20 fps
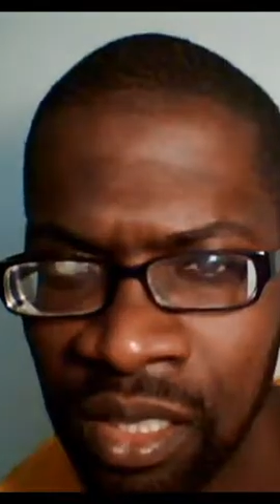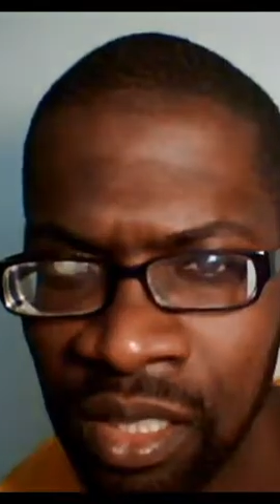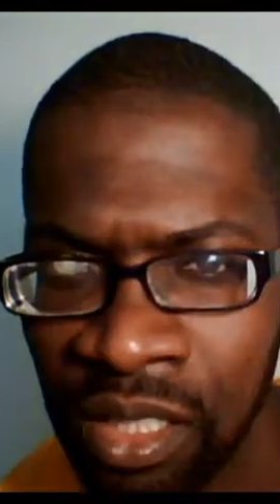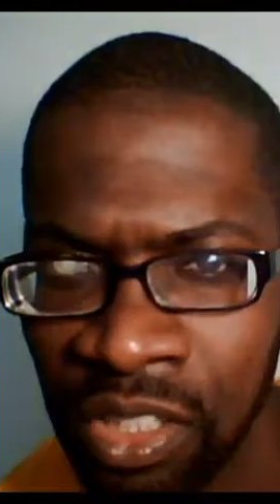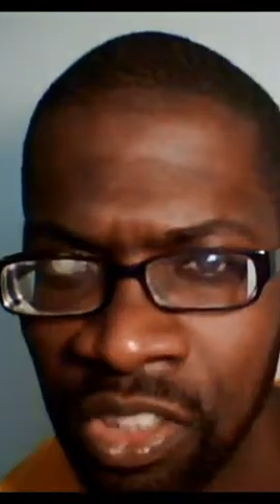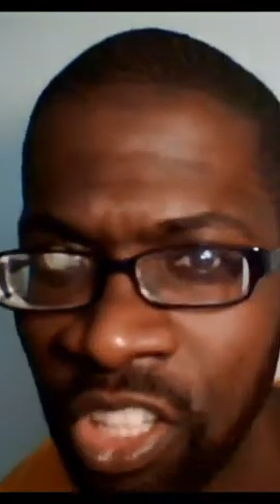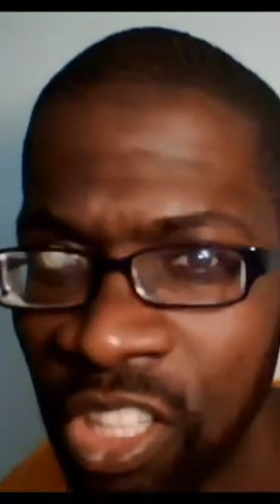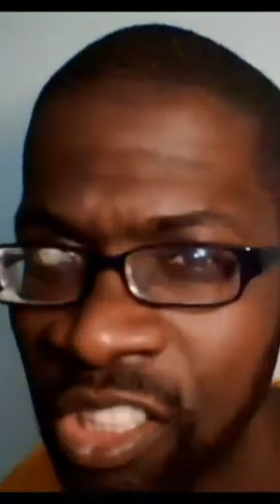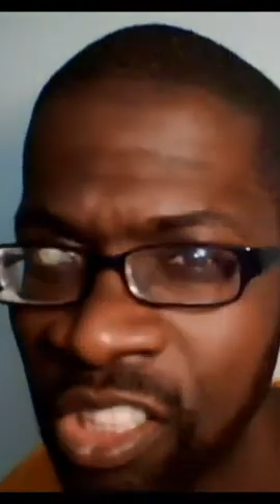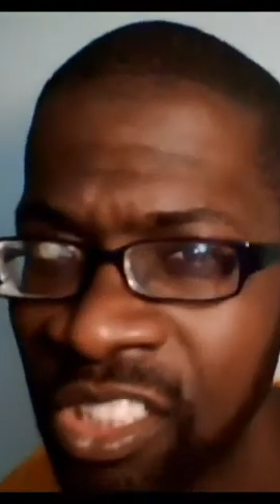
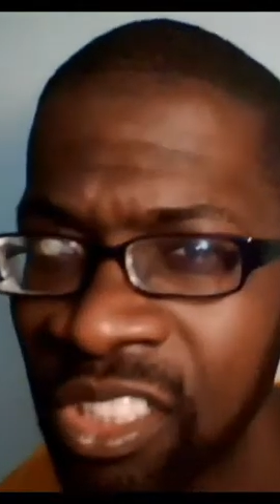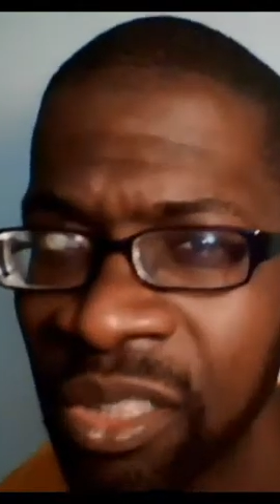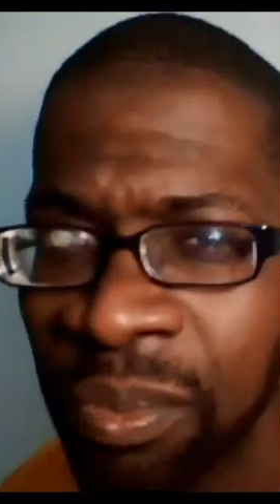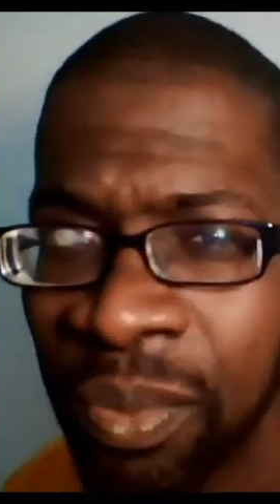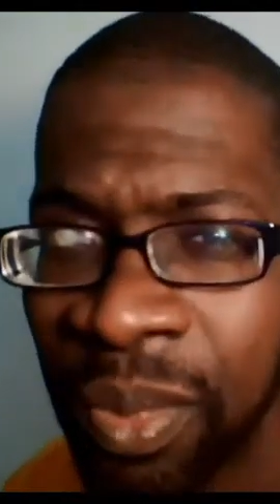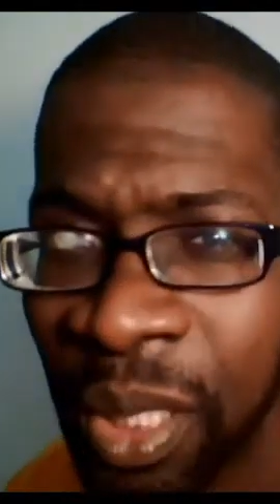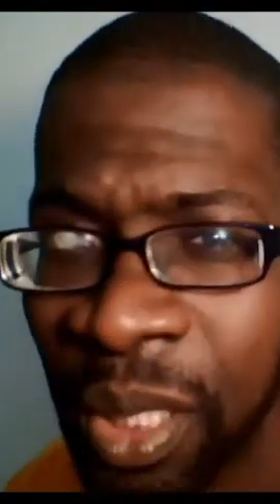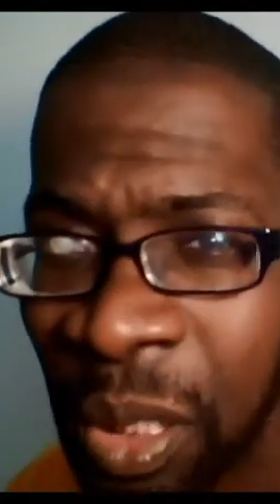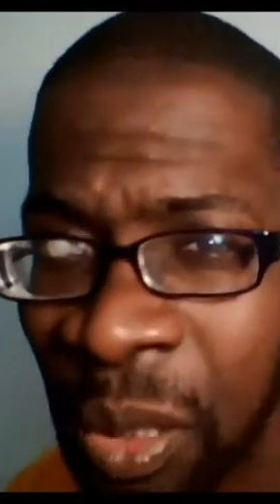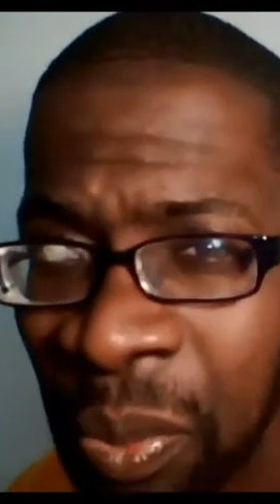There's a
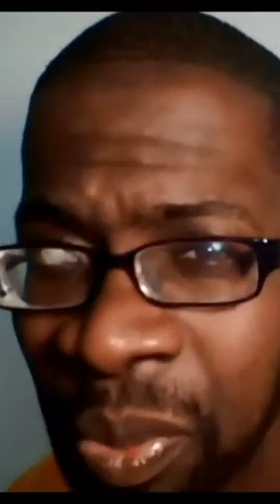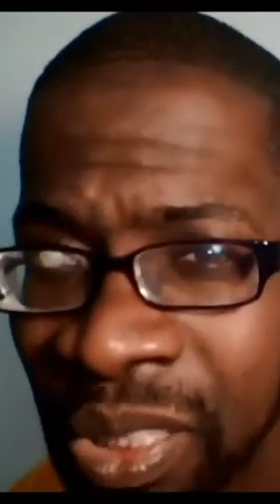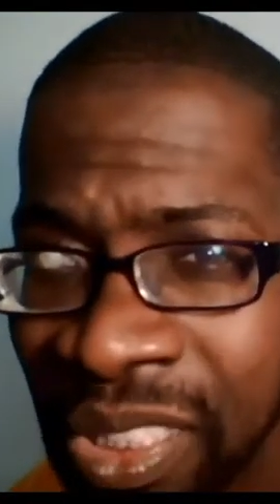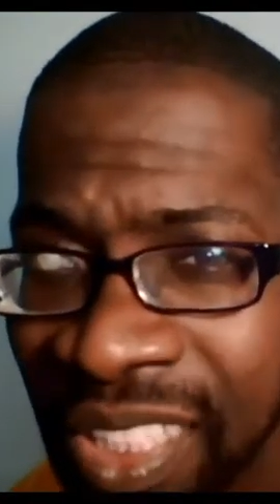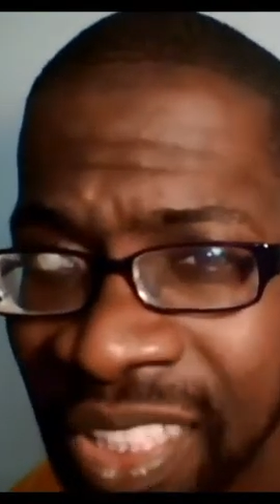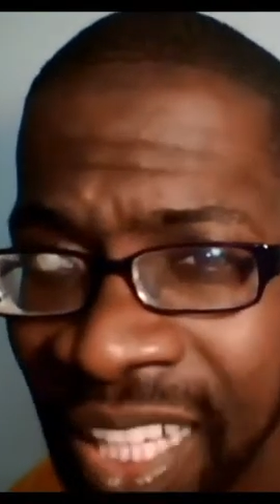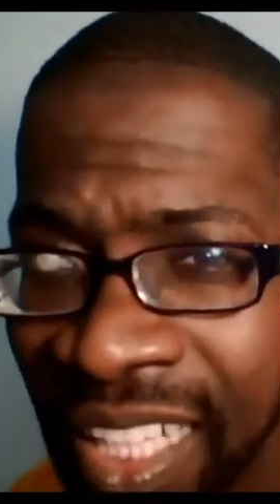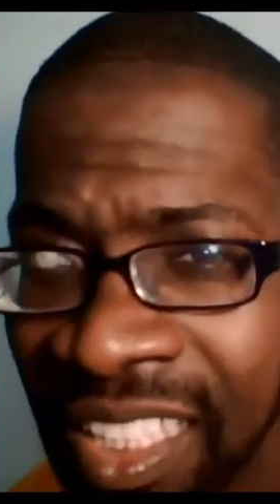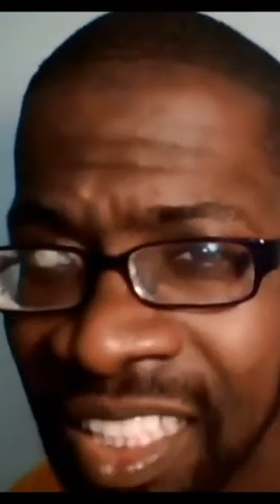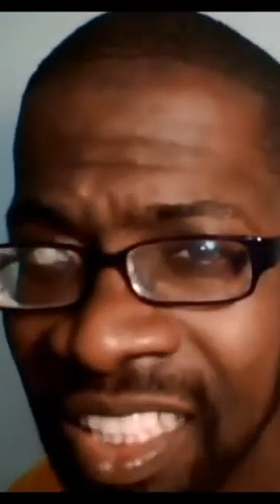bill
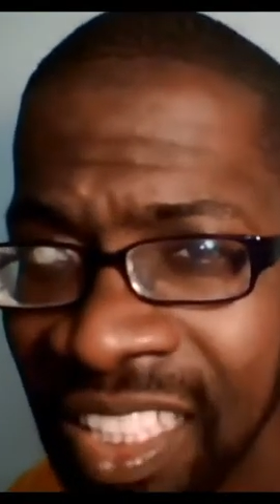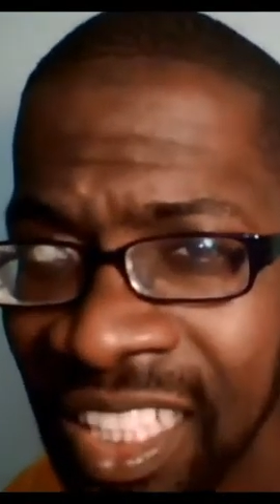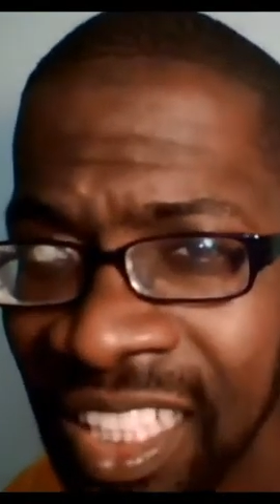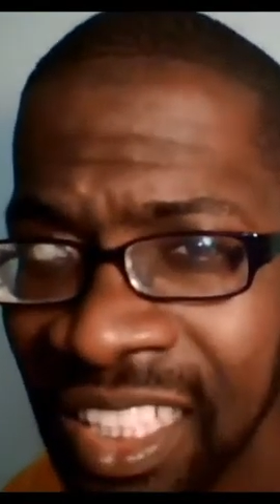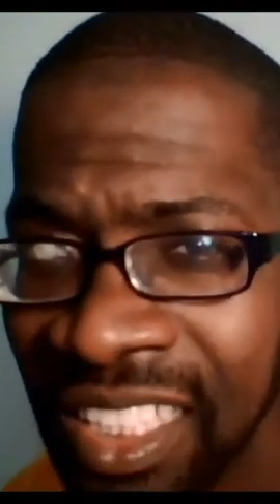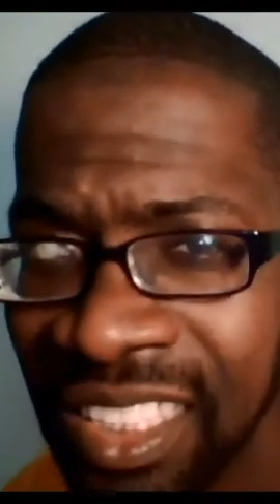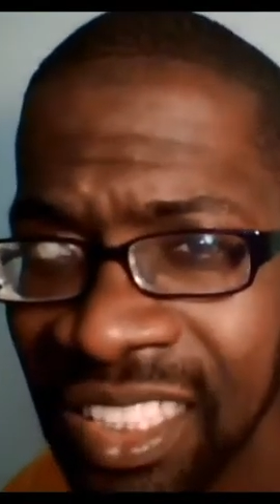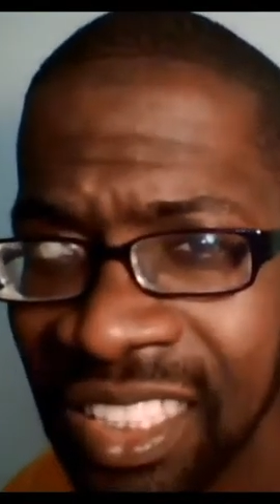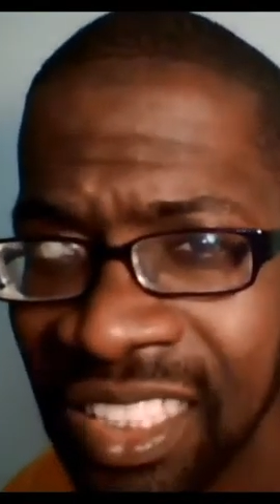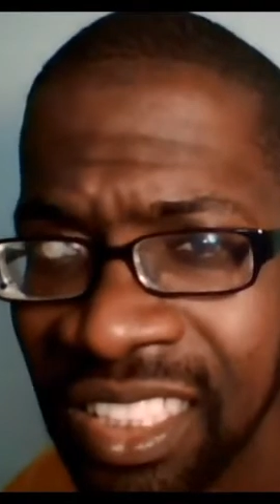protecting
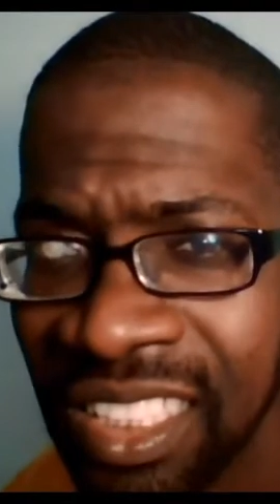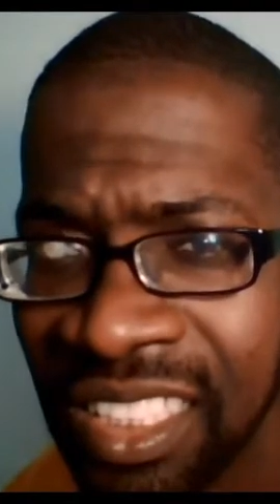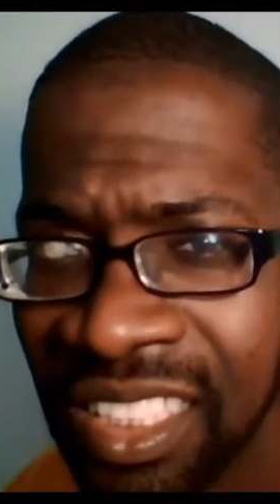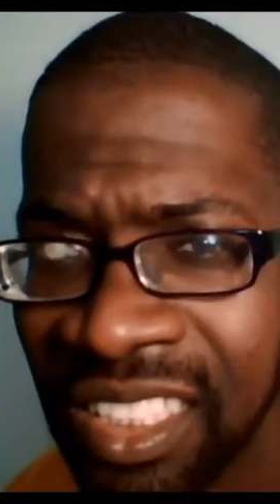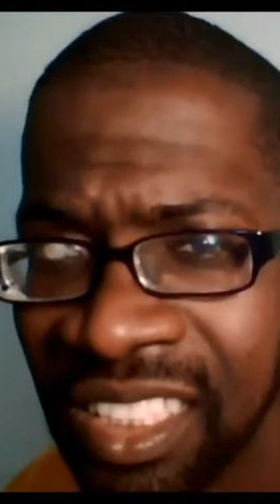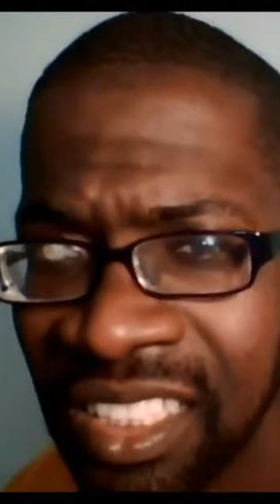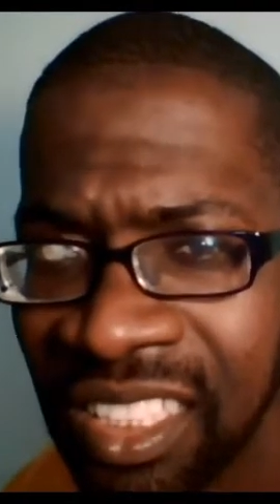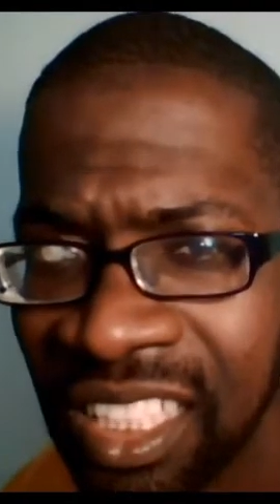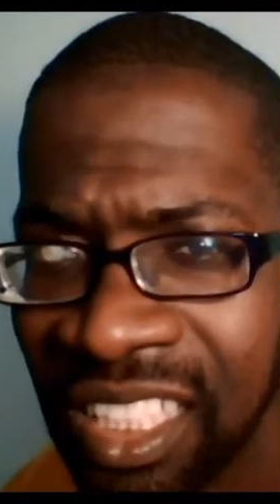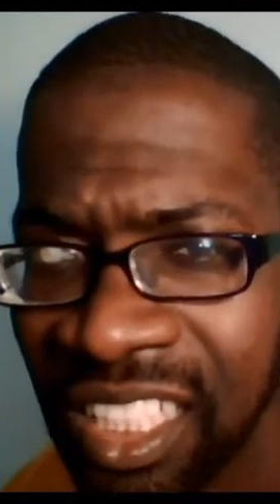us?
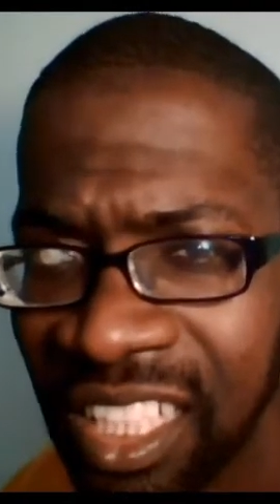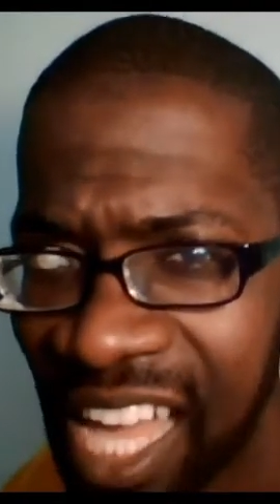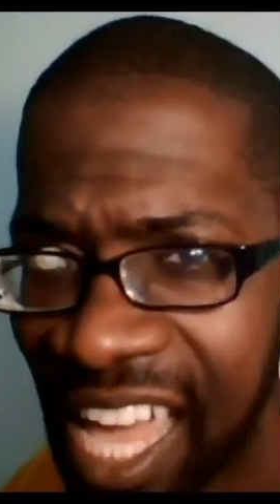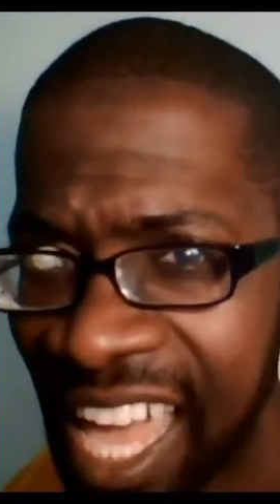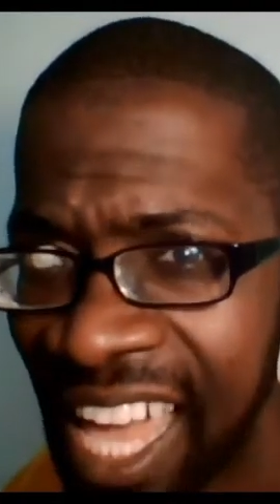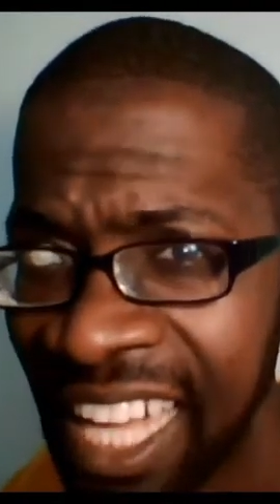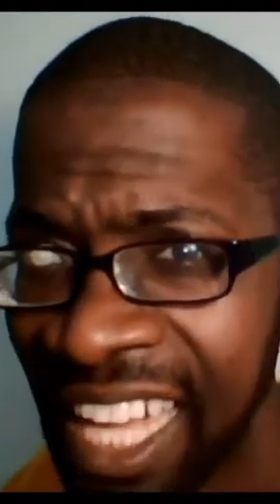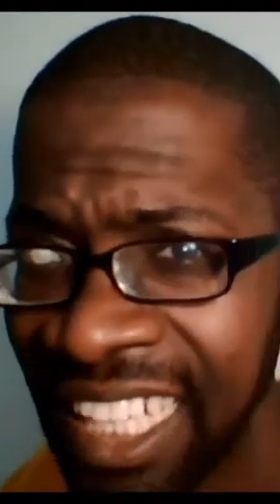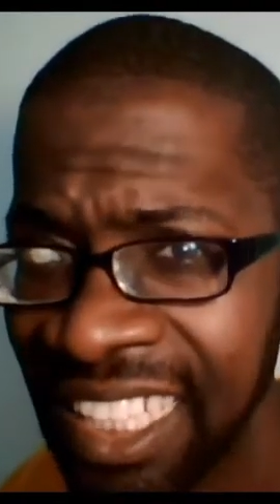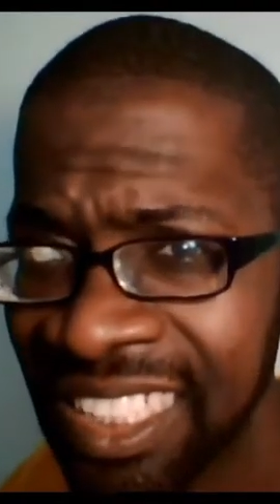An
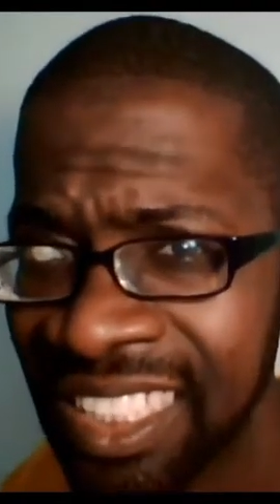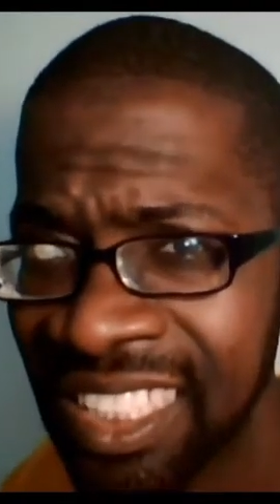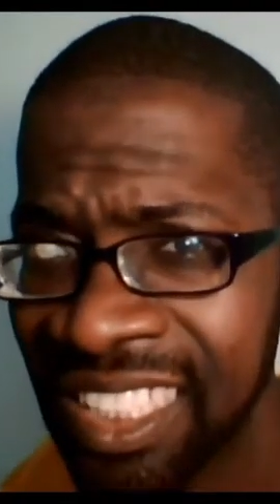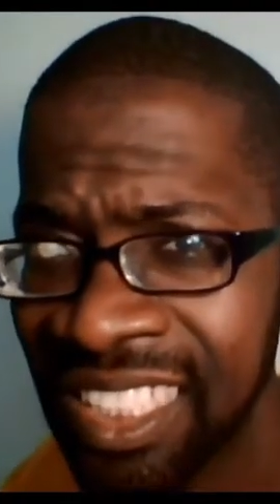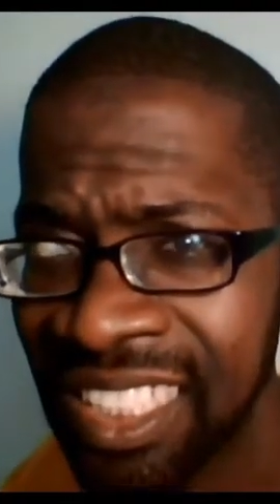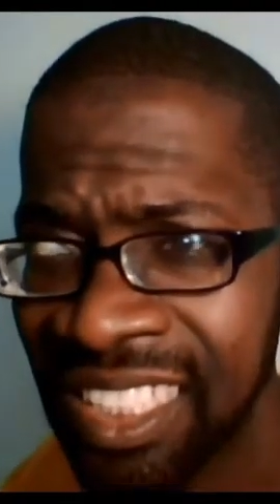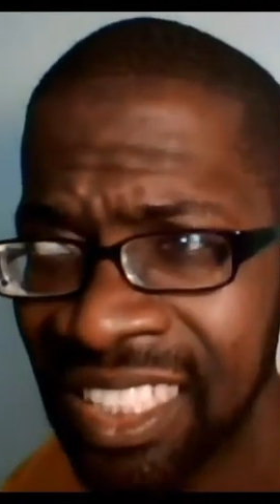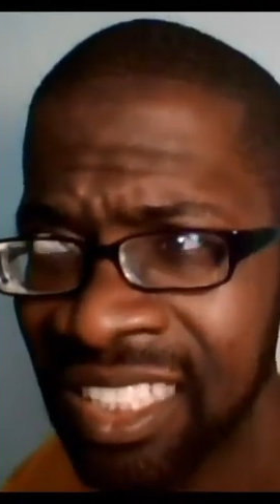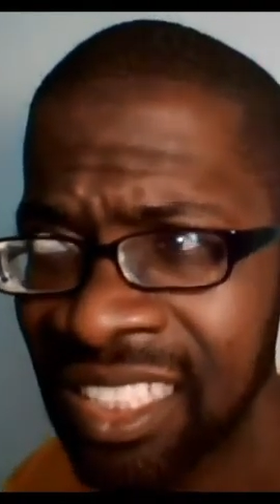act?